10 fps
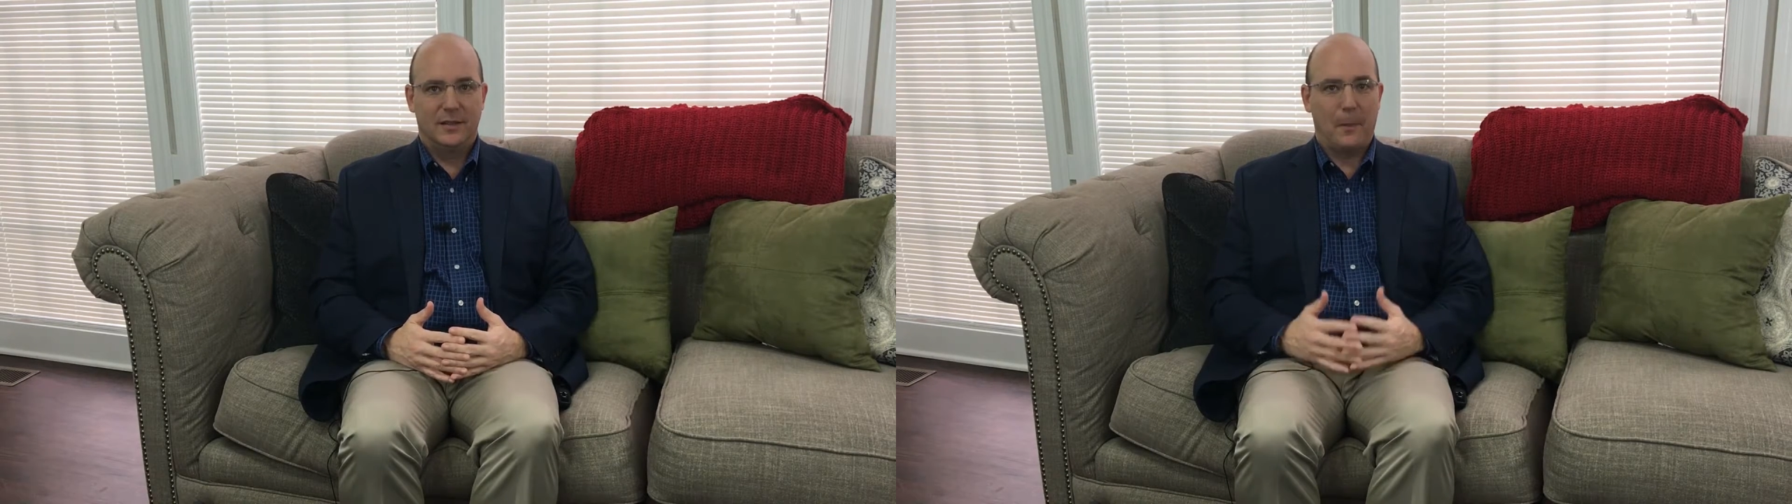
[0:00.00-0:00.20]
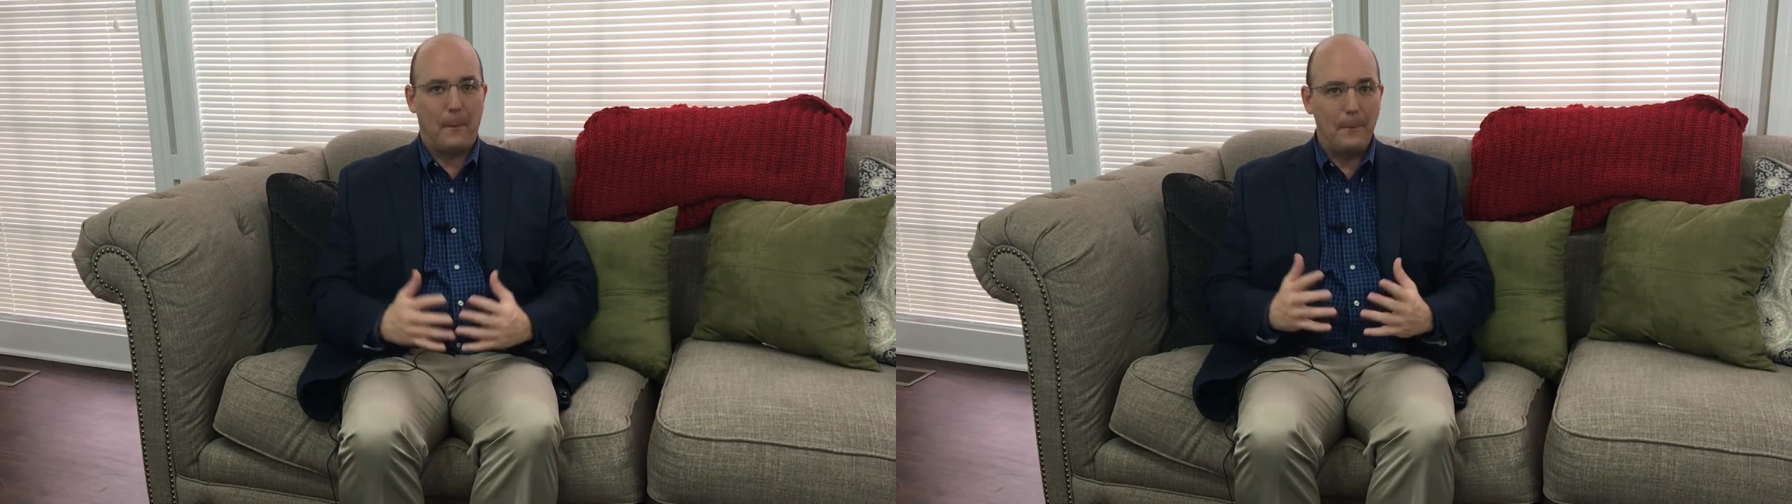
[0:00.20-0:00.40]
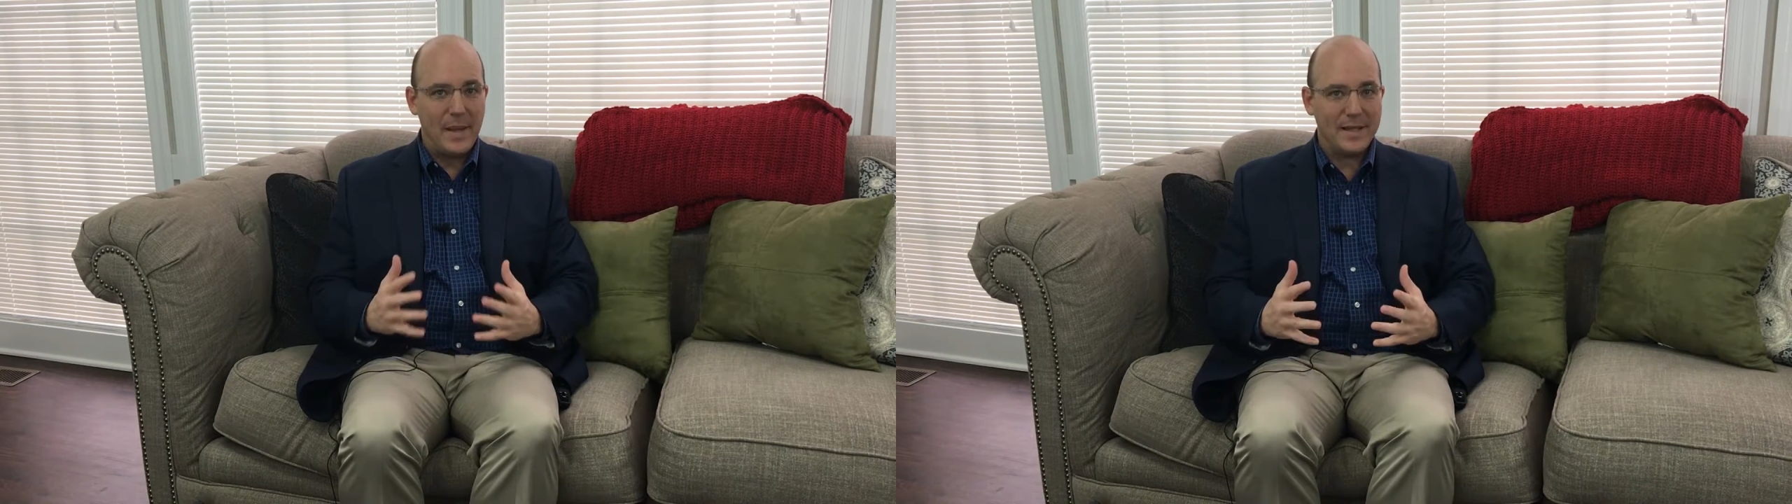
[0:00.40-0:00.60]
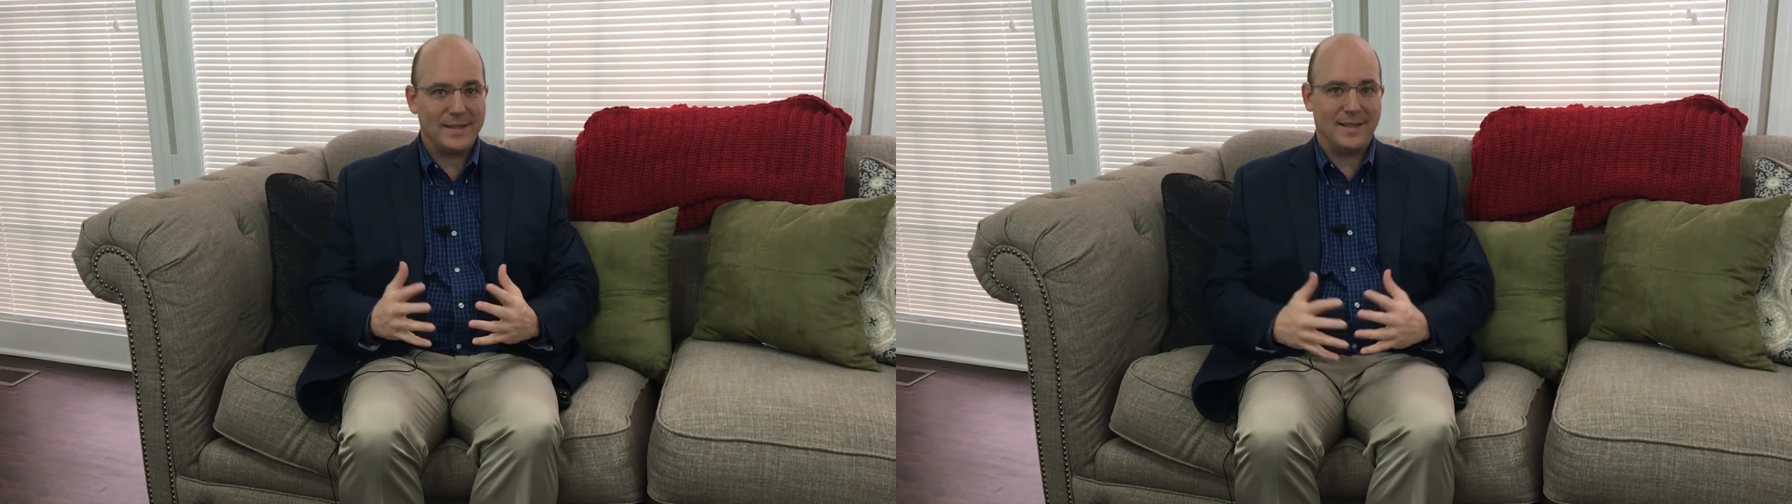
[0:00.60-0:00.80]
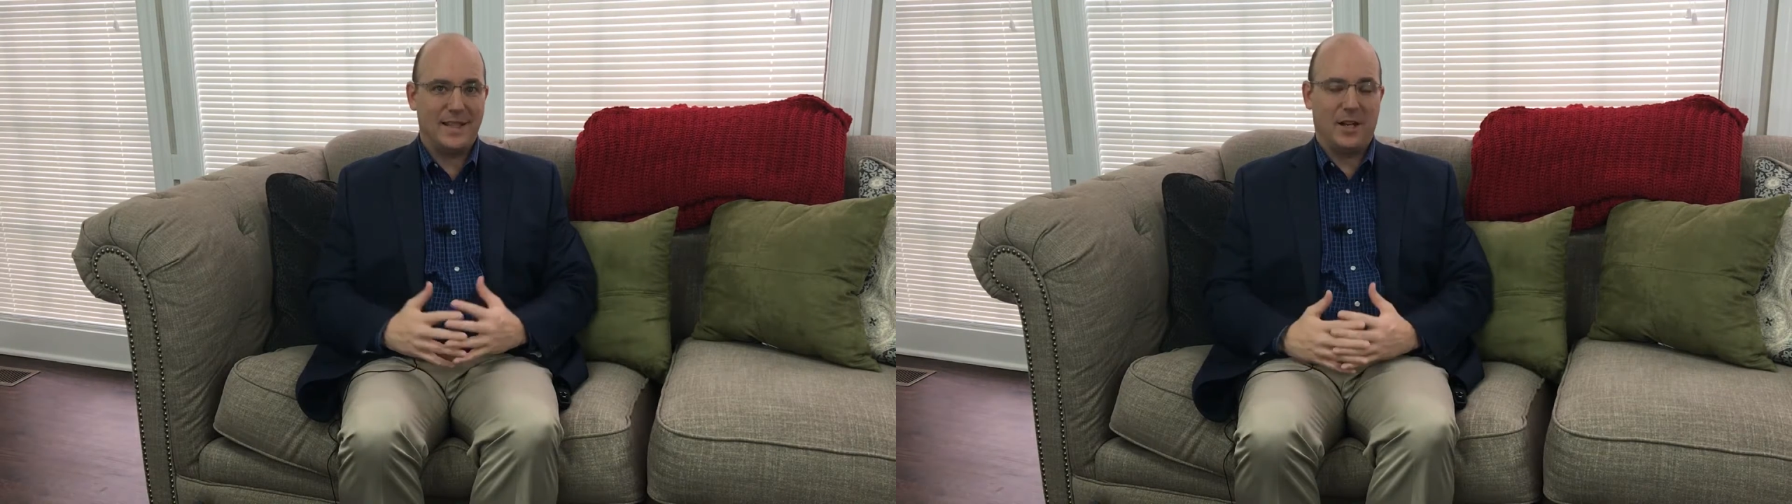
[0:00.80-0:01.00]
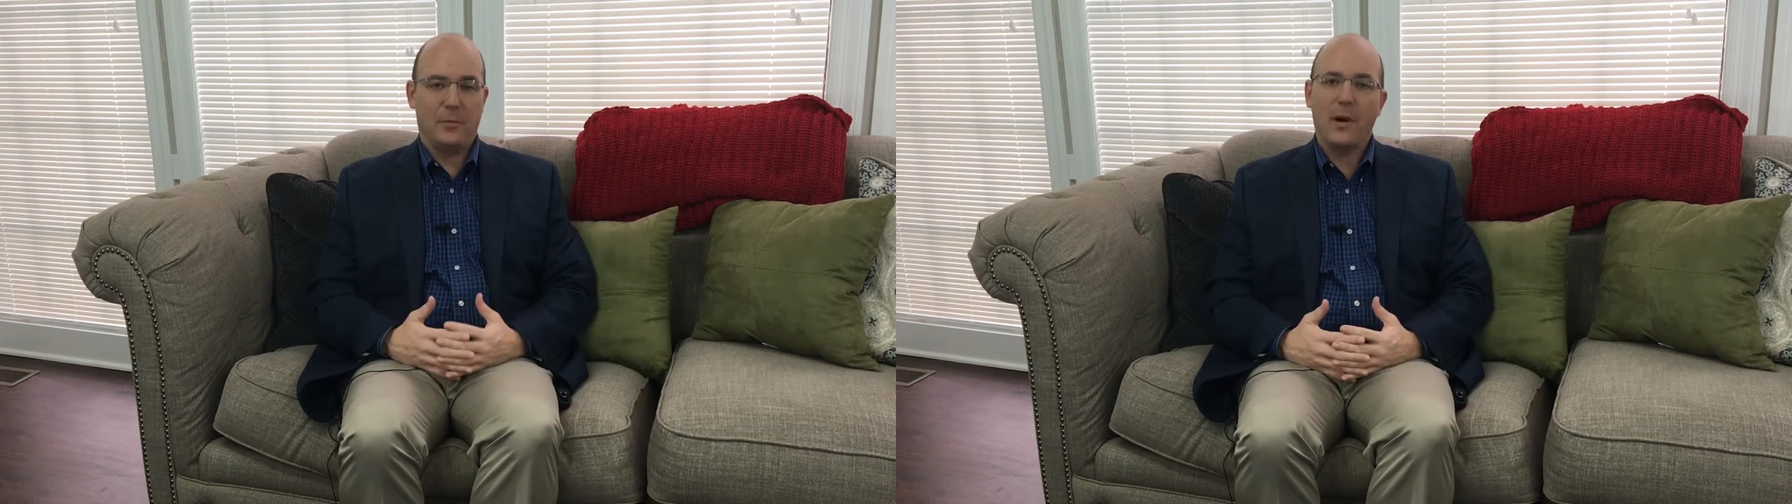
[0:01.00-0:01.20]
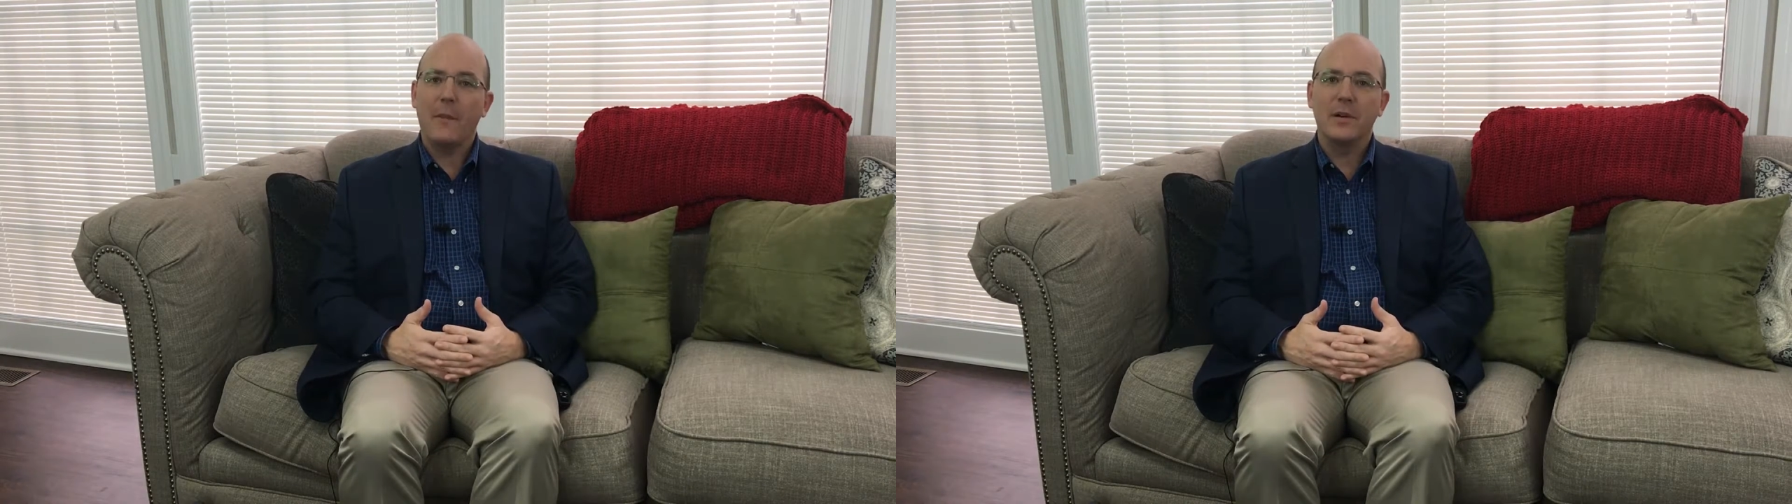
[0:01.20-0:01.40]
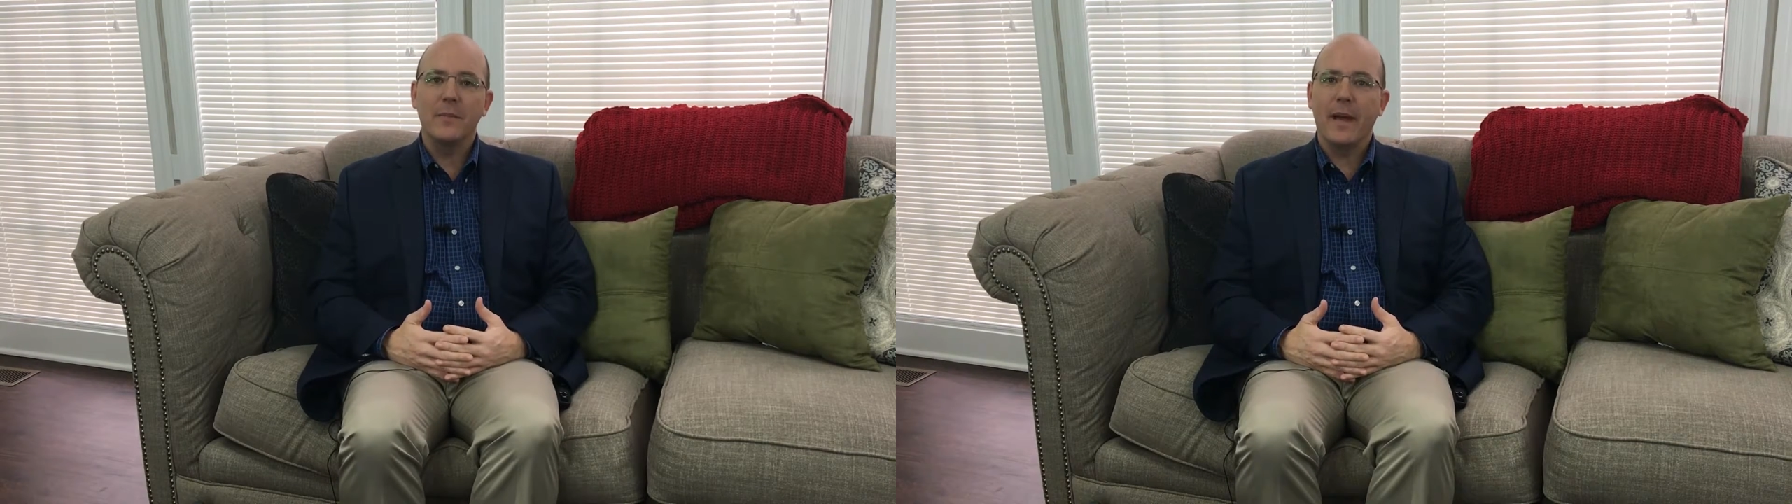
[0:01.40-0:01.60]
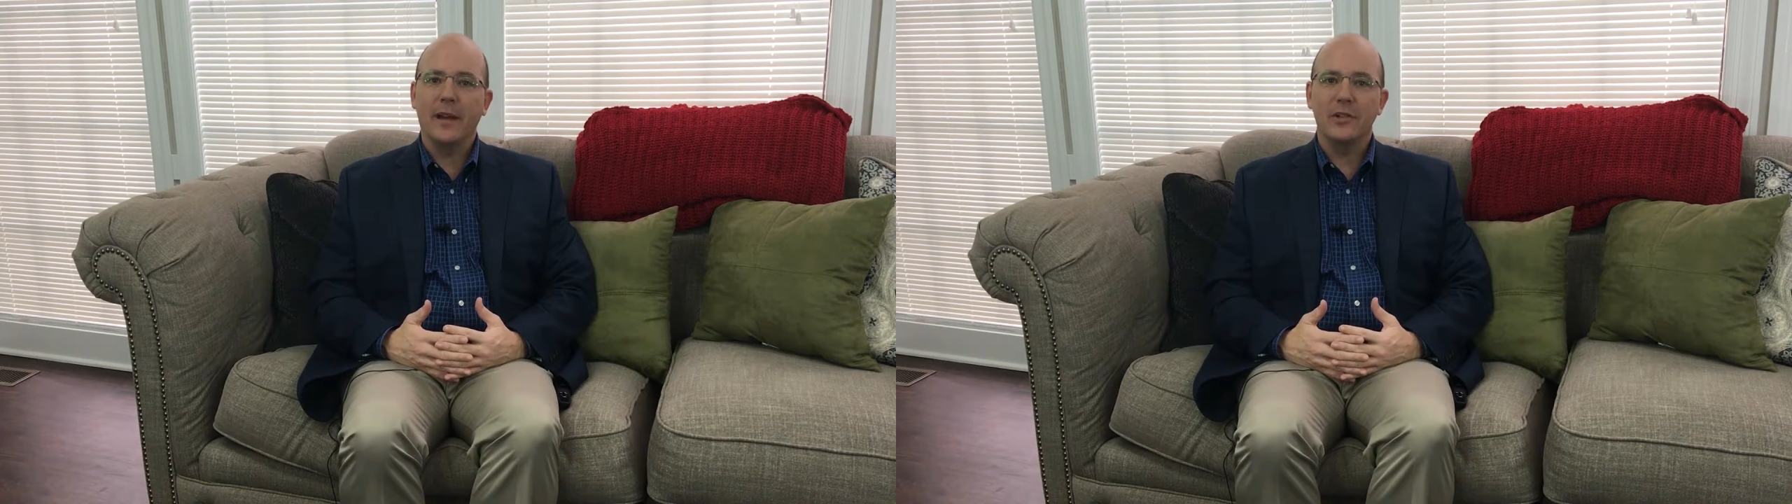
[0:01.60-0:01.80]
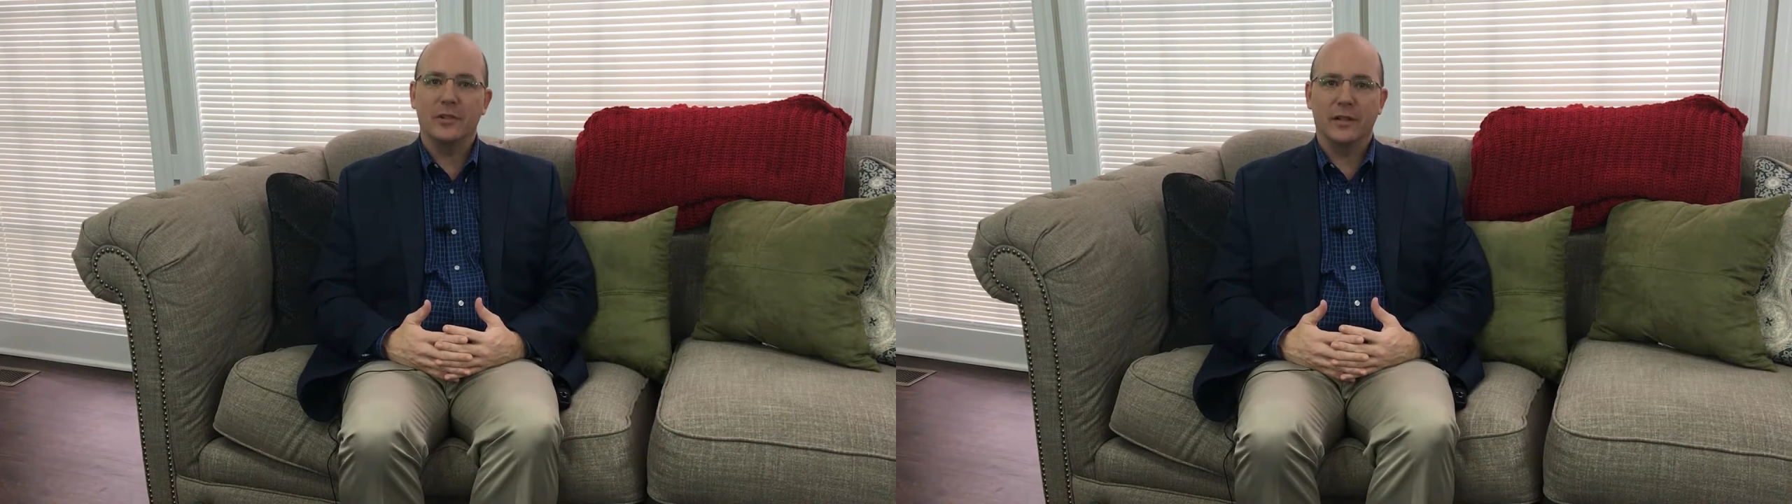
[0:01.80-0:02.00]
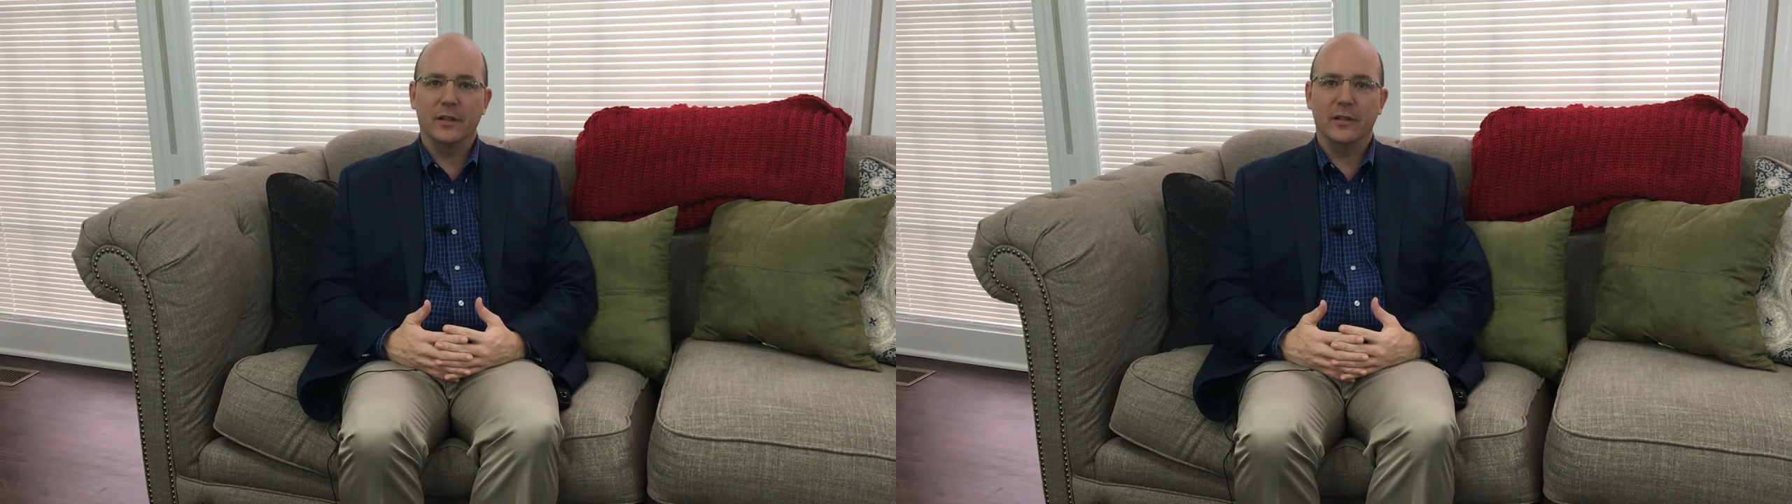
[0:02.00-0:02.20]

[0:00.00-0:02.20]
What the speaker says: the best thing a property manager